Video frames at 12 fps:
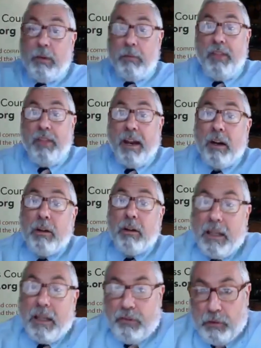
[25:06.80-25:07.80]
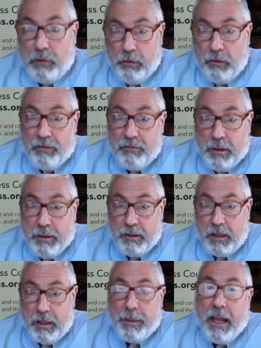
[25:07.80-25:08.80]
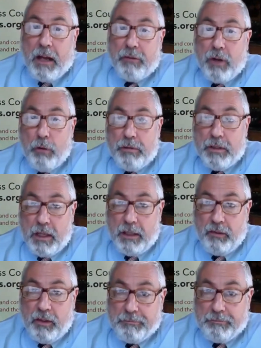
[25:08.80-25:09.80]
their lessons learned have been coming out of COVID-19?